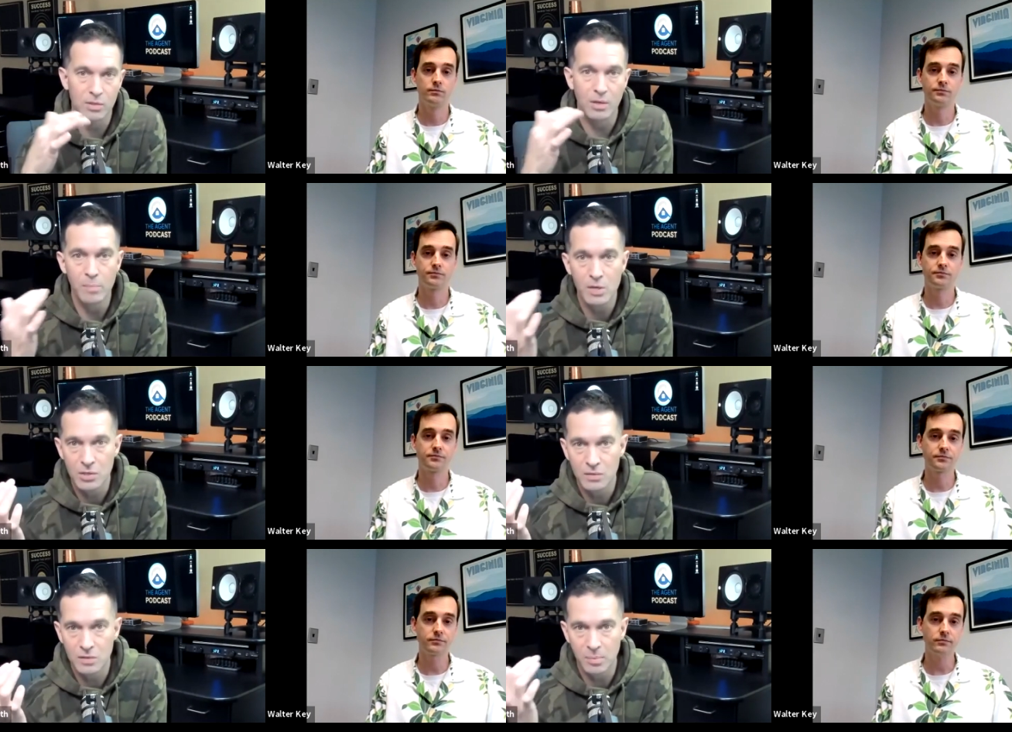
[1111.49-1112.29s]

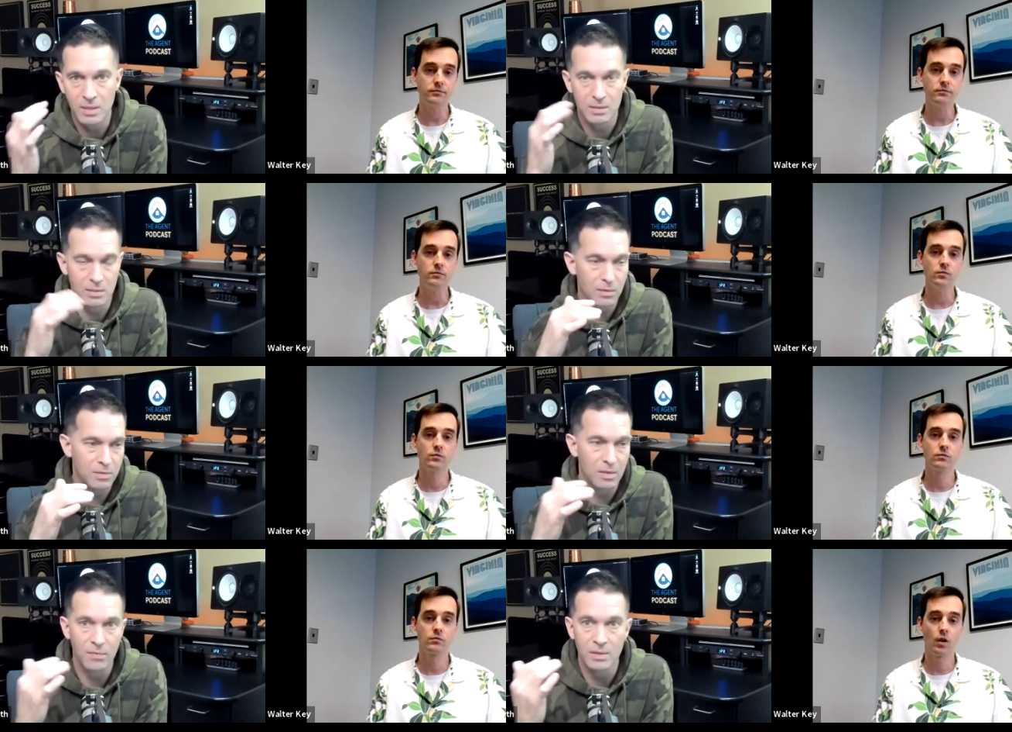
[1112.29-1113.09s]
Speaker 1: commission splits,
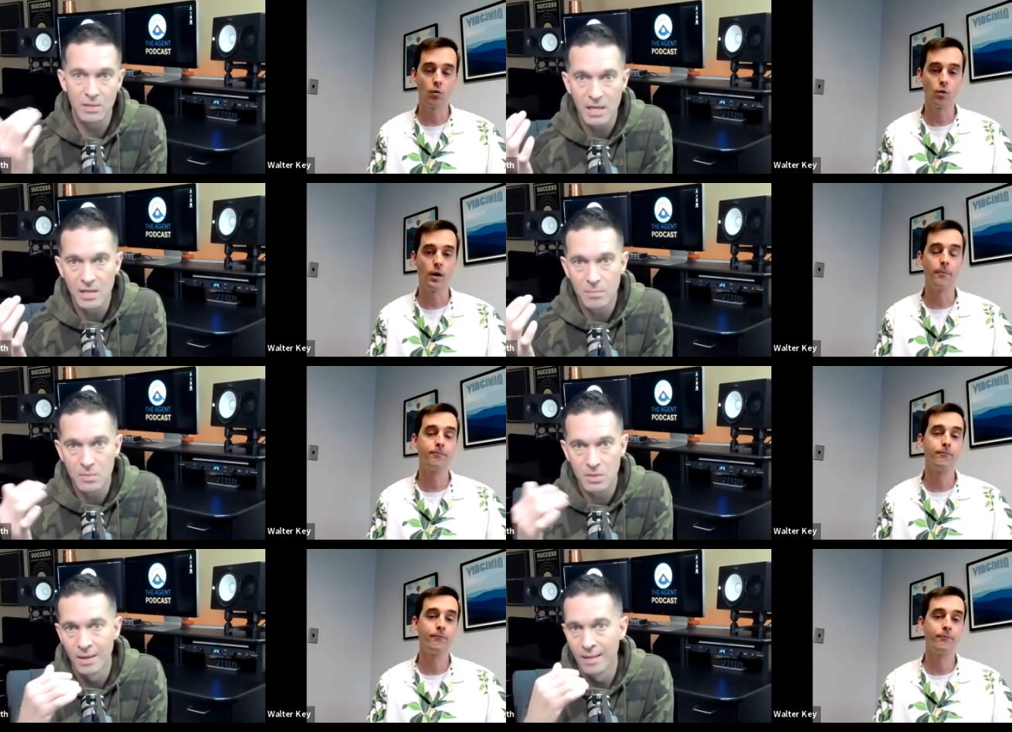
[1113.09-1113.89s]
there's different teams.
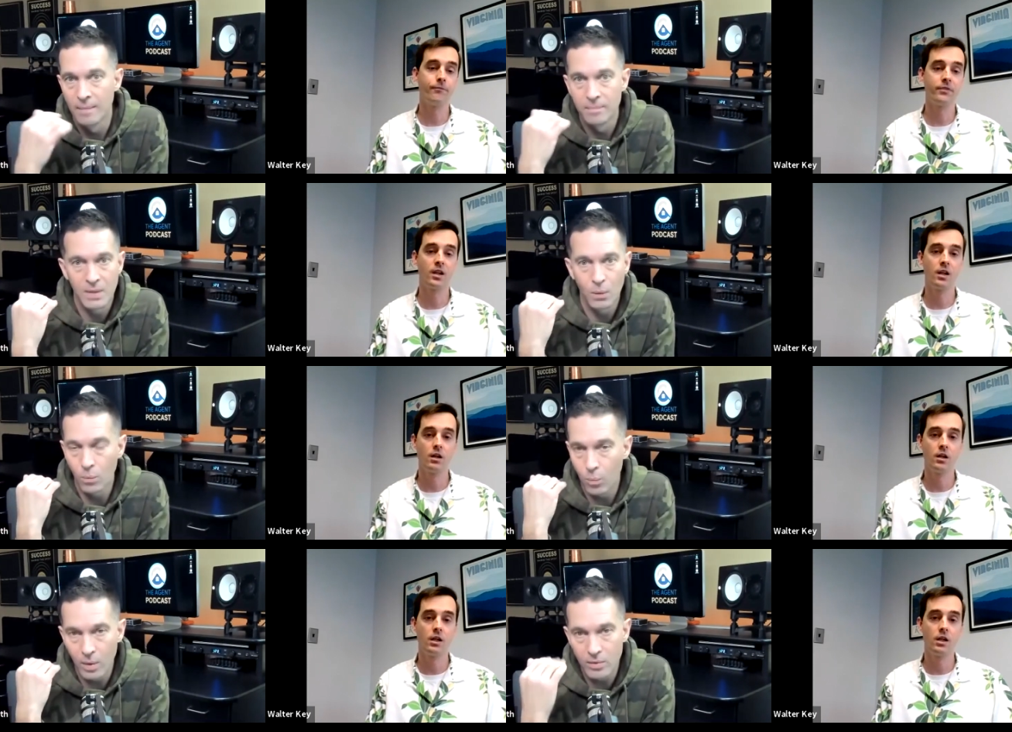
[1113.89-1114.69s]
Right.
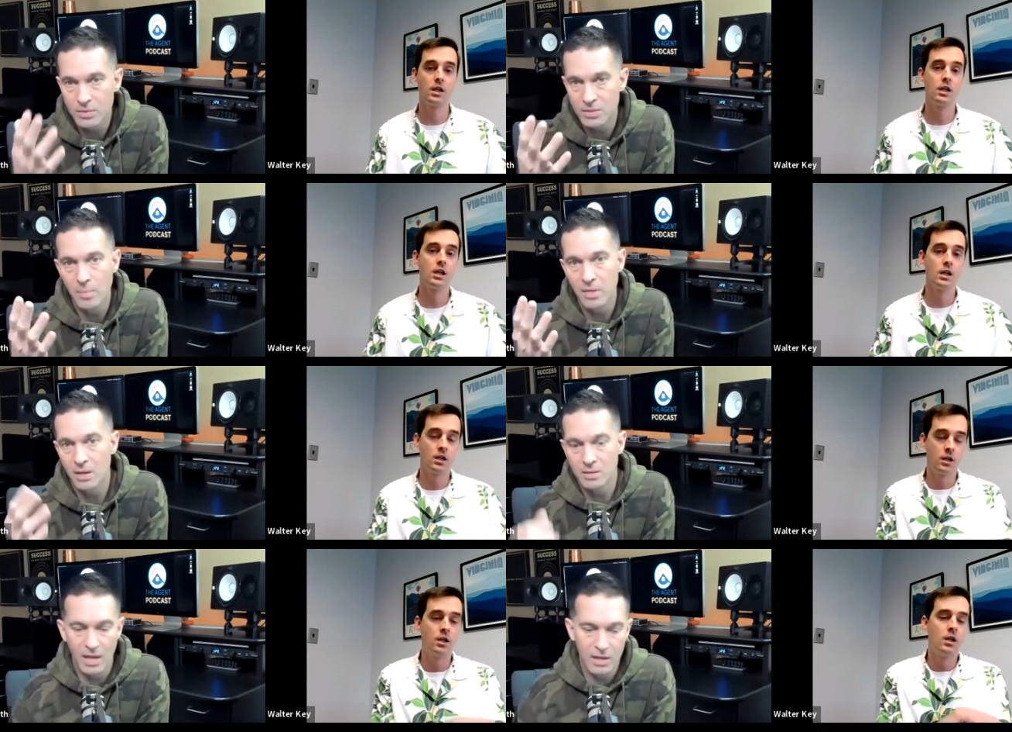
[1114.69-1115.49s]
What are some
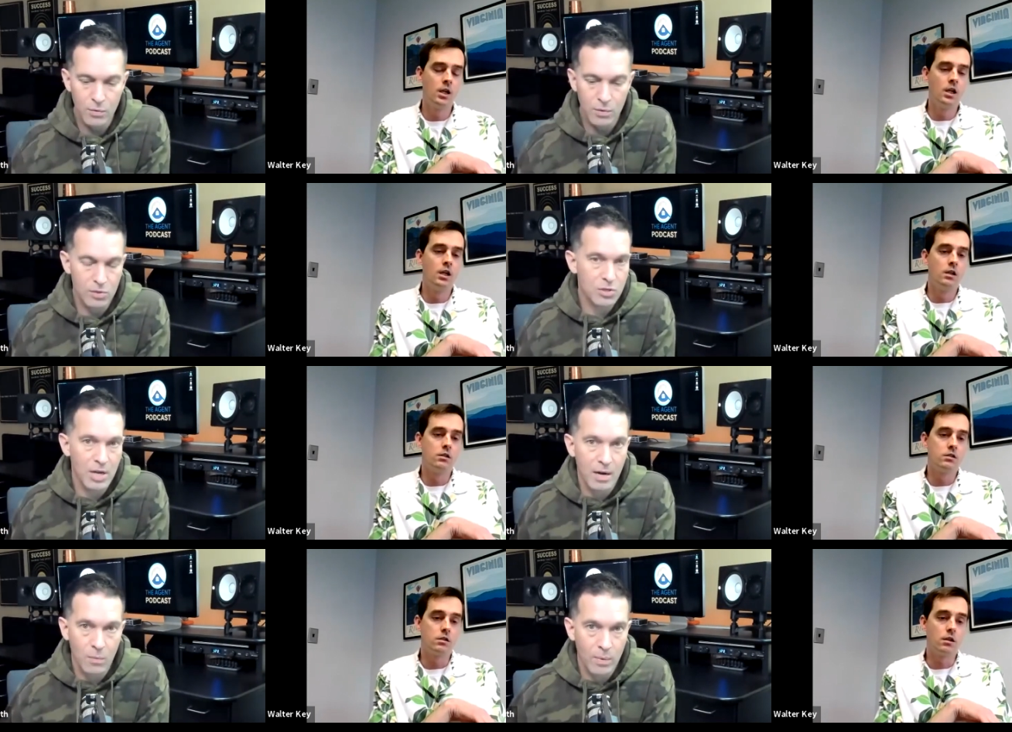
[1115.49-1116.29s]
things that you could
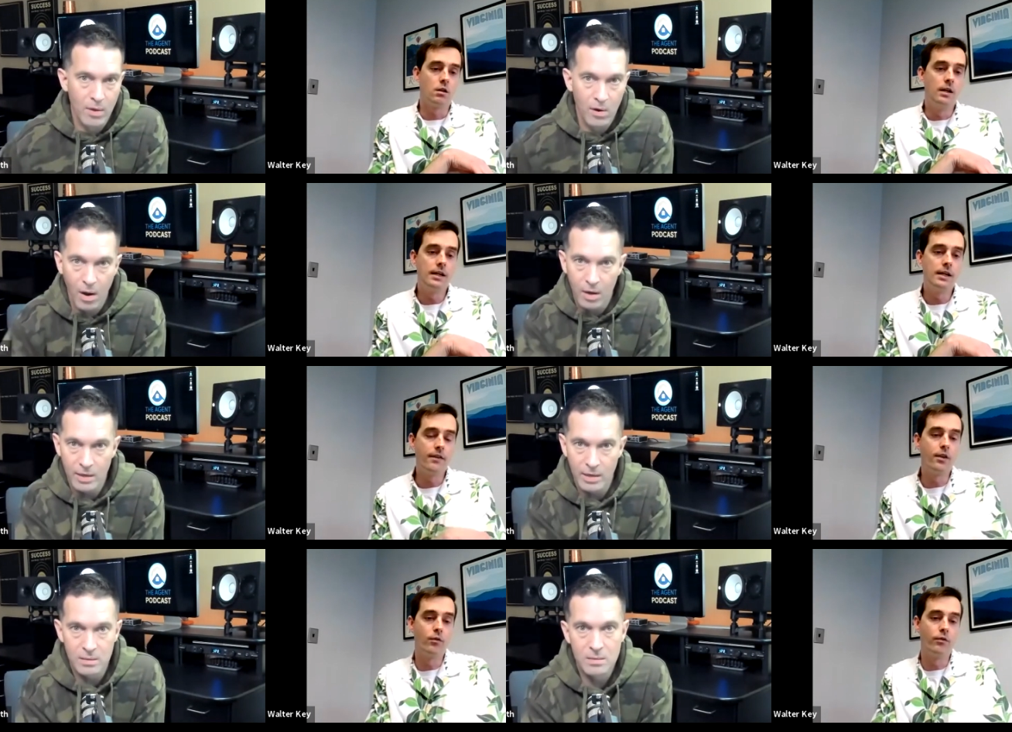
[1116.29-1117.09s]
share
Speaker 2: with so
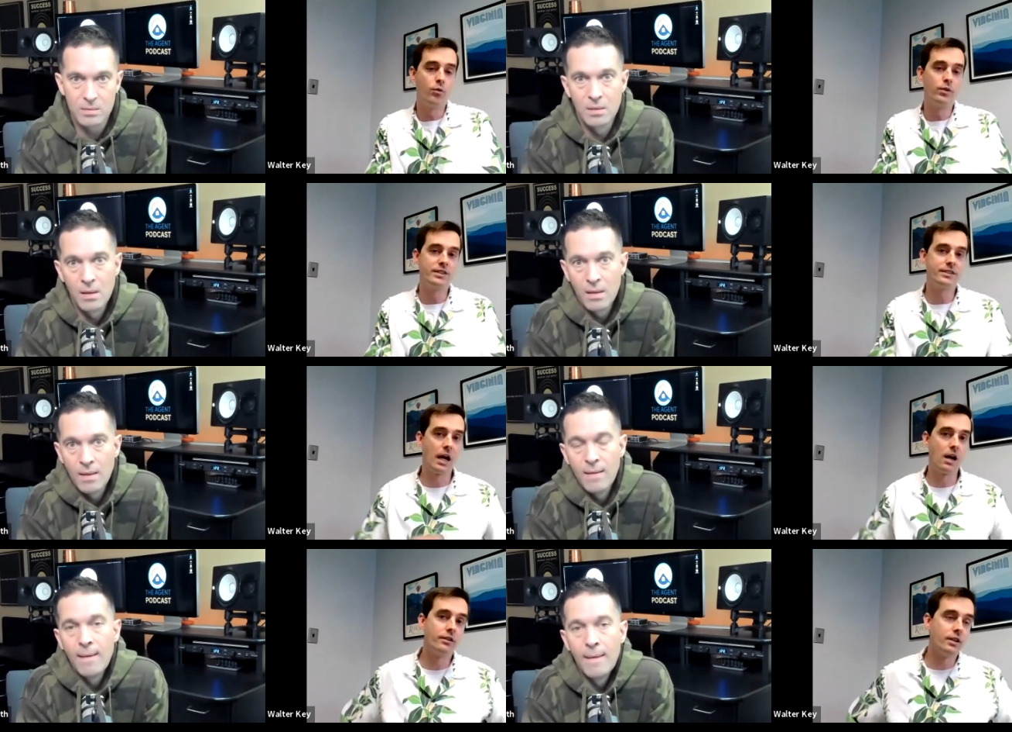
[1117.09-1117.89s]
those, the
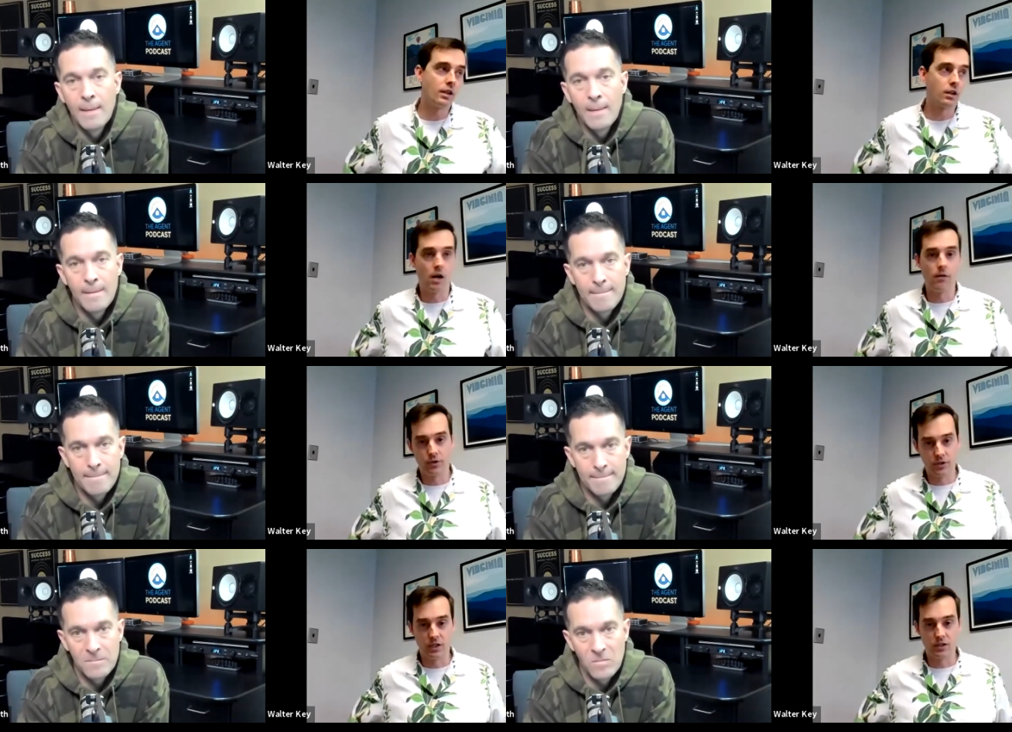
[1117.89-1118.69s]
resounding
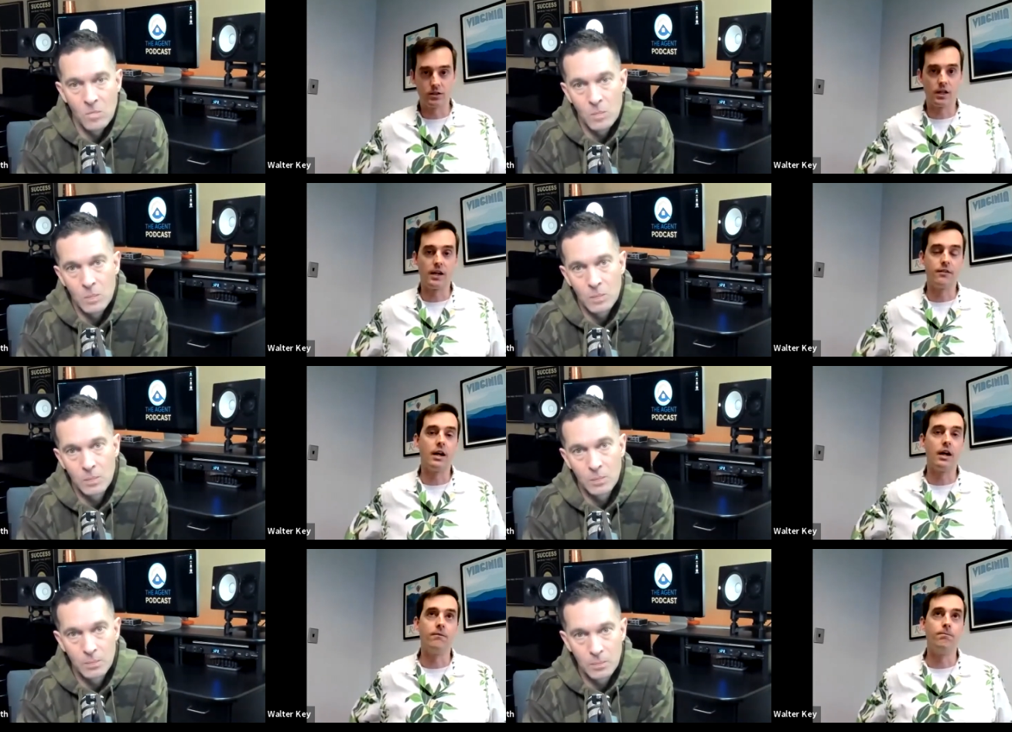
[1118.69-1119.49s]
conversations that
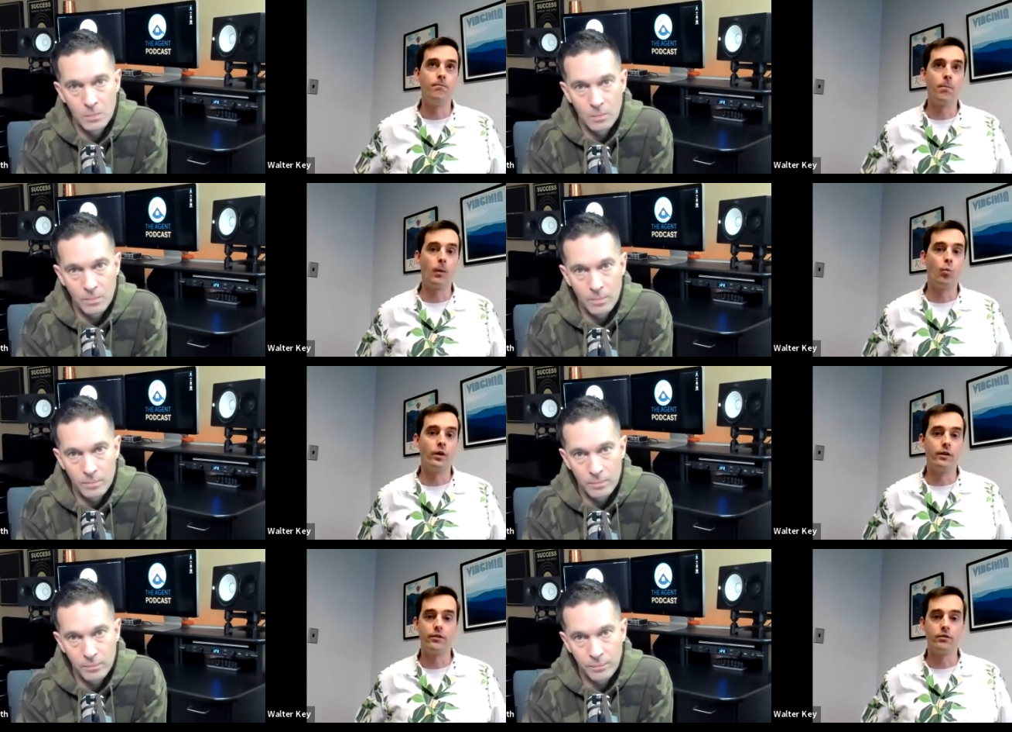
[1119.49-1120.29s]
I've had
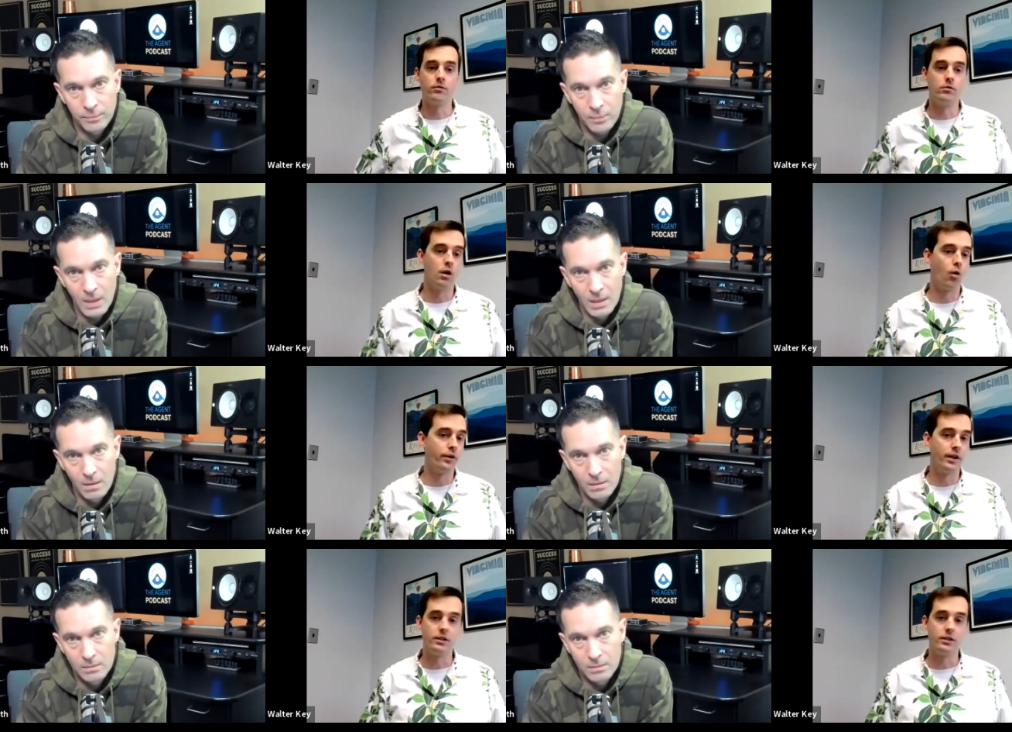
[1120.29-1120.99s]
with old